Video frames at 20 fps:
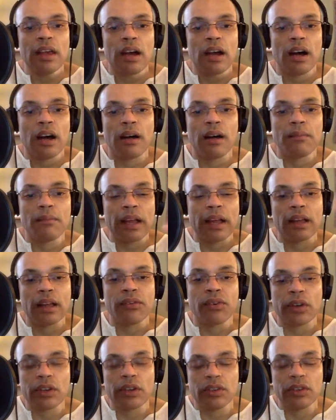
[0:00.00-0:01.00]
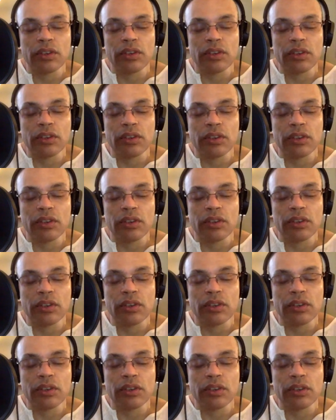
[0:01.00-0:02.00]
like, for
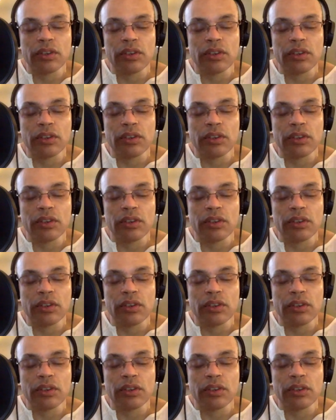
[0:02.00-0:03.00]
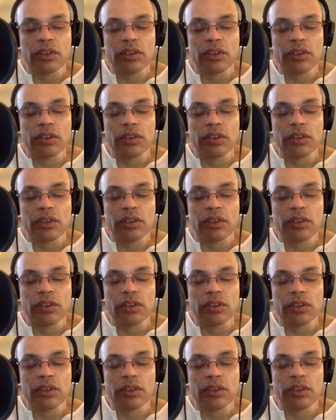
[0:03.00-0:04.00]
example, you have a set of
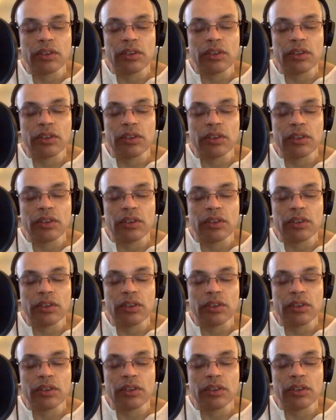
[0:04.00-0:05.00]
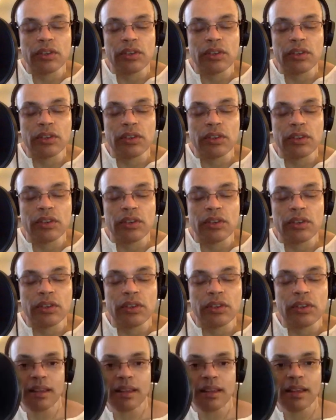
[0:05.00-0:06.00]
Isis. Her sister is Nebhet.
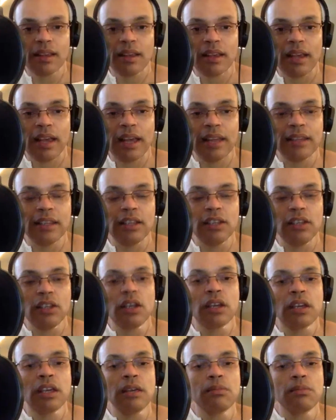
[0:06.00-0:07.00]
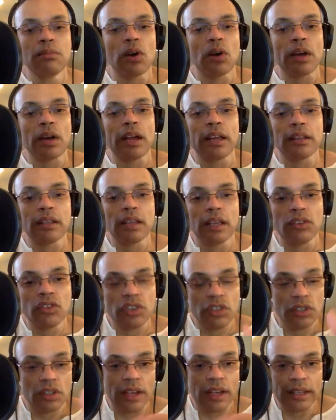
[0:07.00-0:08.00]
And then you keep going, and
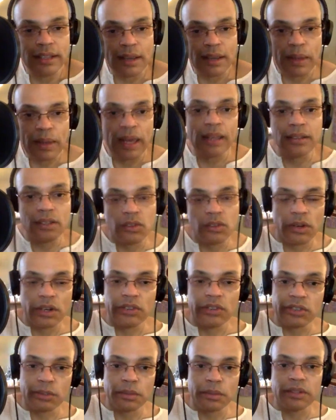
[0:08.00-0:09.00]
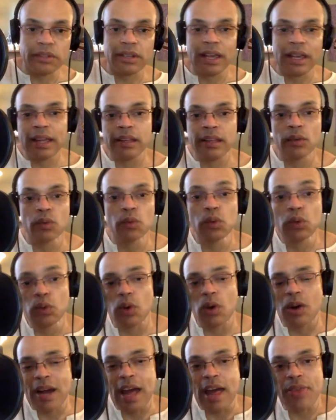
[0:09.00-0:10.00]
Nebhet is very similar to Heteru
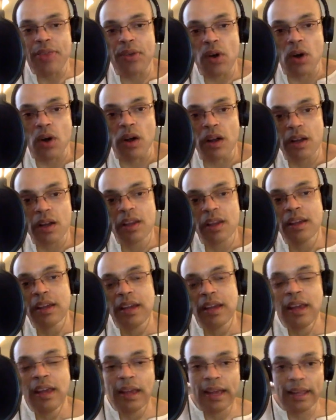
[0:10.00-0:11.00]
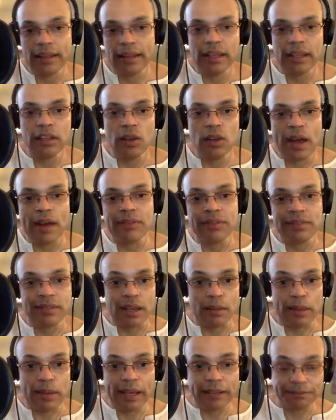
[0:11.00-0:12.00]
or Hathor. And then you have
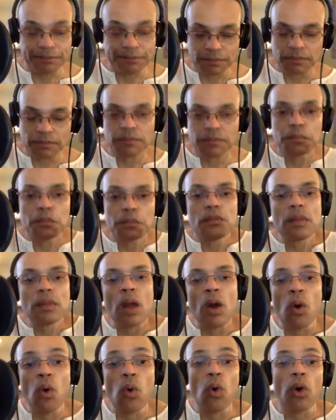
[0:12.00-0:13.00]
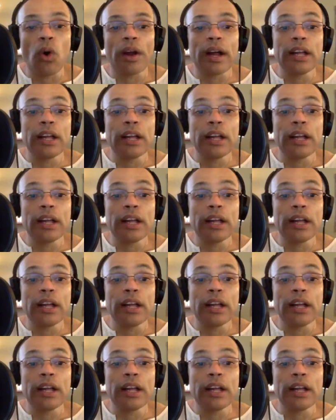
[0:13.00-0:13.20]
Sebek or